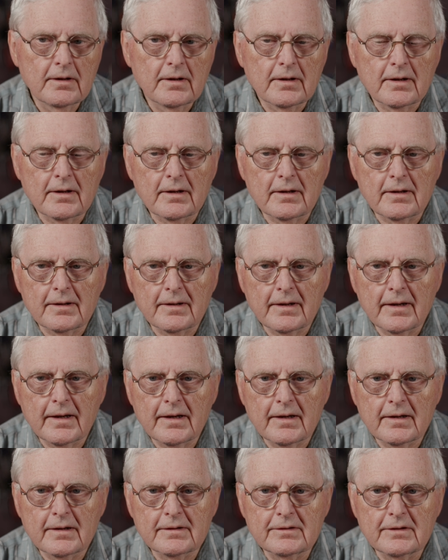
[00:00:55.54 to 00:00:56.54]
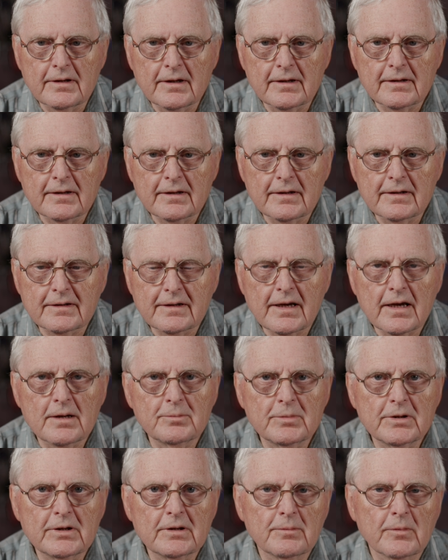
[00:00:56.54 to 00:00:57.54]
And yet it can
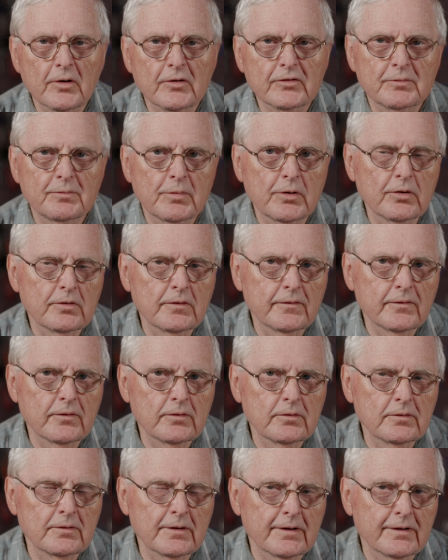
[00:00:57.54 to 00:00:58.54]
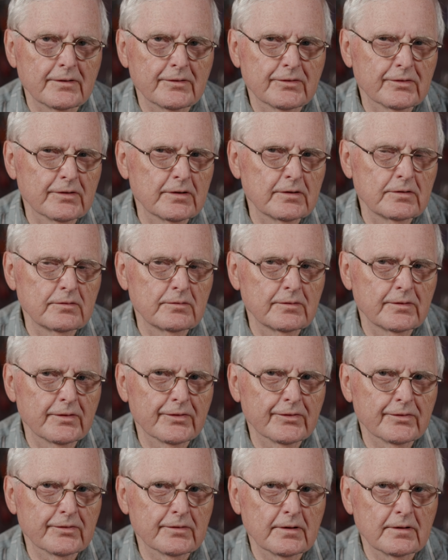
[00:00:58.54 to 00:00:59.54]
be the most beautiful and
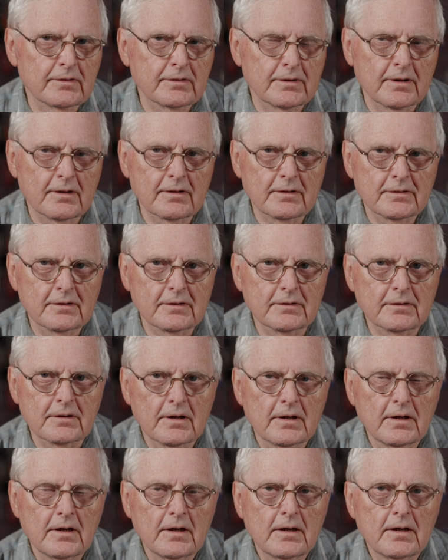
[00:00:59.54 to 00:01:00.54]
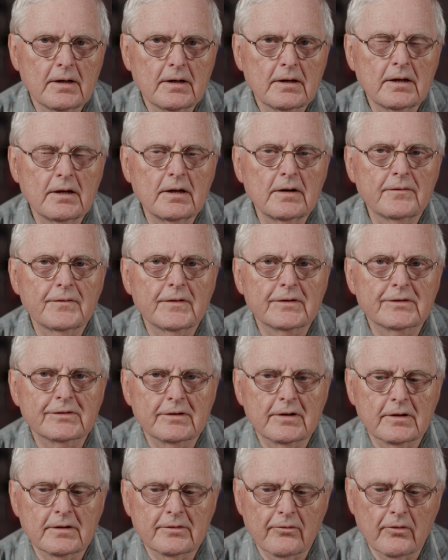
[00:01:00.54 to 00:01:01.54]
sinuous and delicate if it's
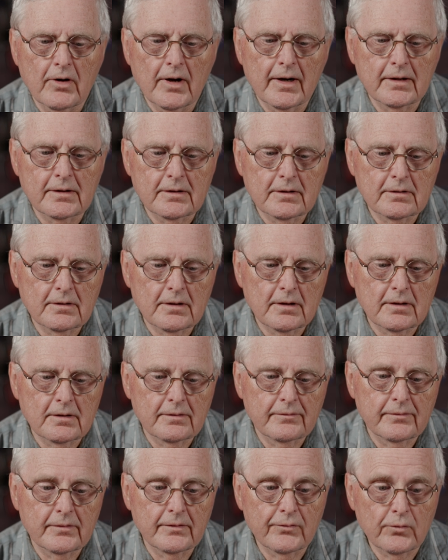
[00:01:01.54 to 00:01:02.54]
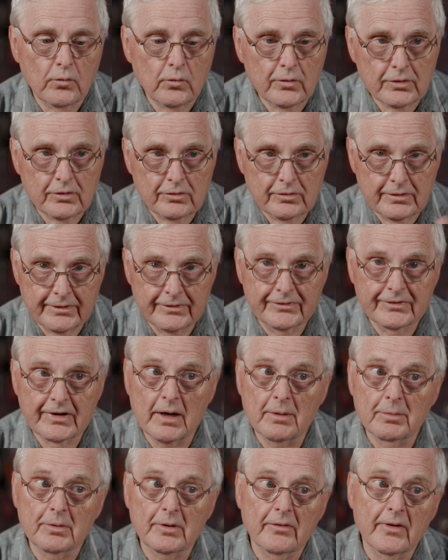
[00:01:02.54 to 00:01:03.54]
done right. If you want a good
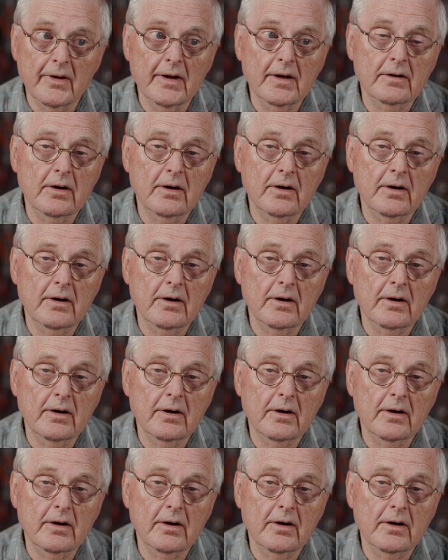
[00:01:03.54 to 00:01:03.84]
example of that,